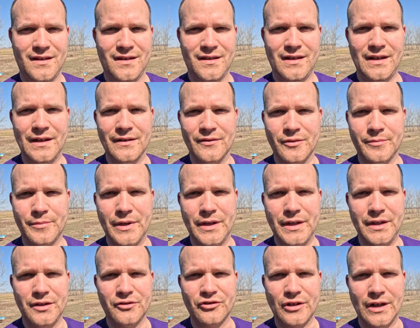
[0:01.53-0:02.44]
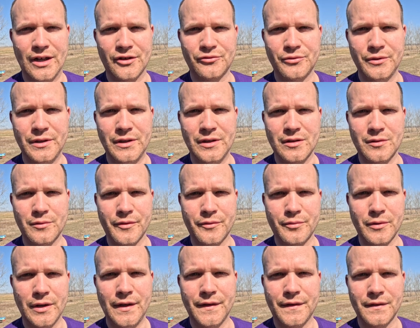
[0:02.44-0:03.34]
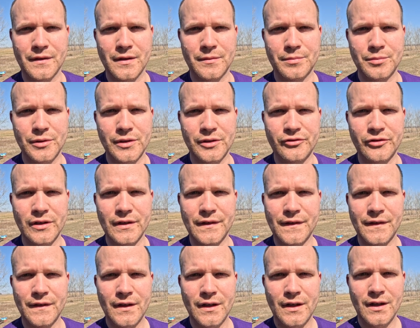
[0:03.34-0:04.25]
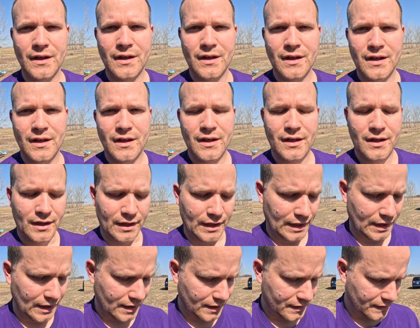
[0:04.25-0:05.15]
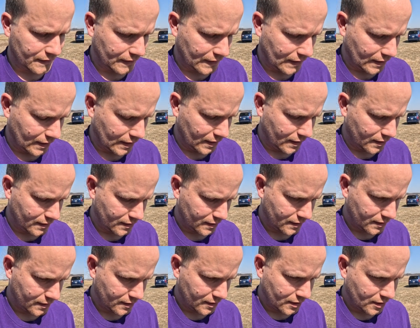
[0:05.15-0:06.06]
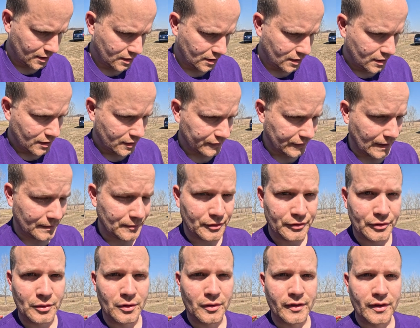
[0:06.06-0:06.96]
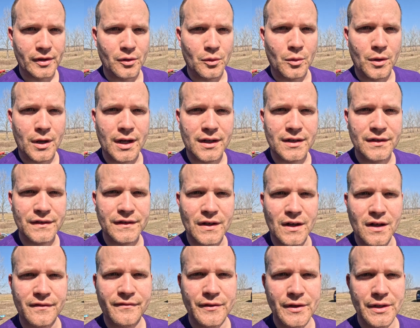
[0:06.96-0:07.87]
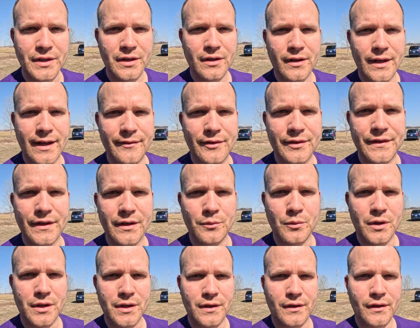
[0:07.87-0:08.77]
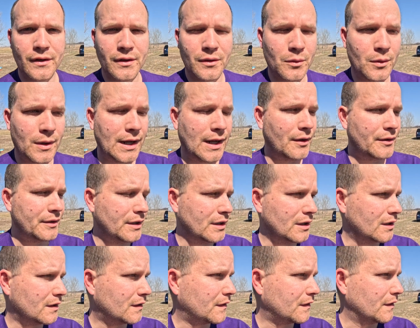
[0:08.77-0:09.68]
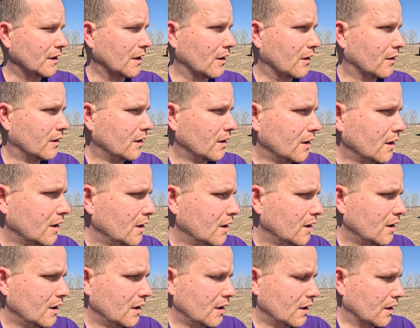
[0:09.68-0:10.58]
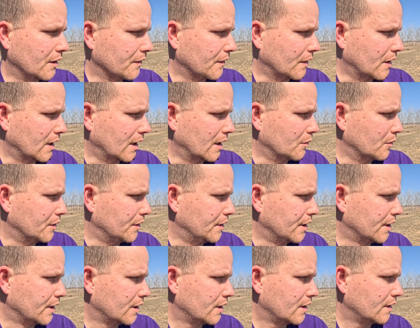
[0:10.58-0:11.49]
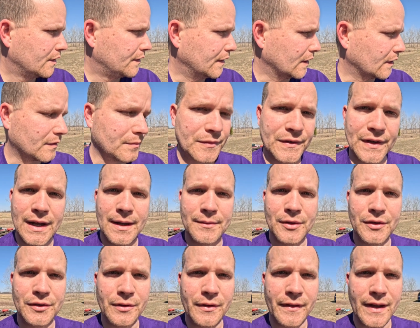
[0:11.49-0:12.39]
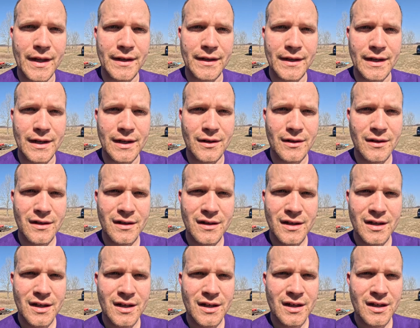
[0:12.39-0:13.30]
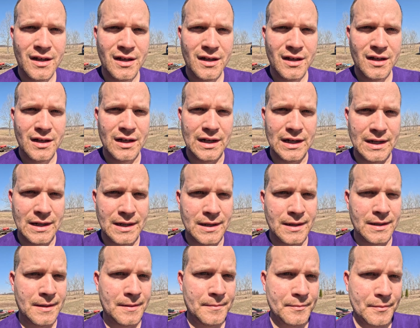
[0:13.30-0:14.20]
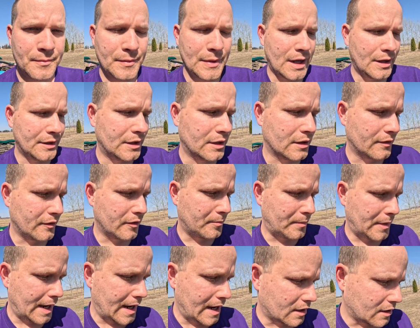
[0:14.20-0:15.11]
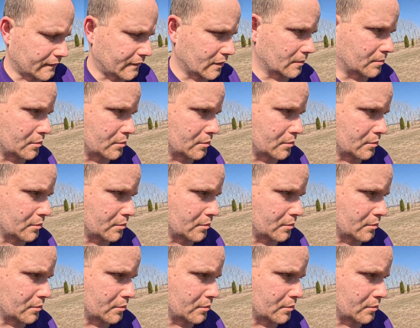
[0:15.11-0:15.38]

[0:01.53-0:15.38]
Hey everybody, Joshua here with Raising Up Richards, and time to do a little walk and talk video. Haven't done one in a little while here, so I thought I would take some time to do that now. I'm out here in the back of our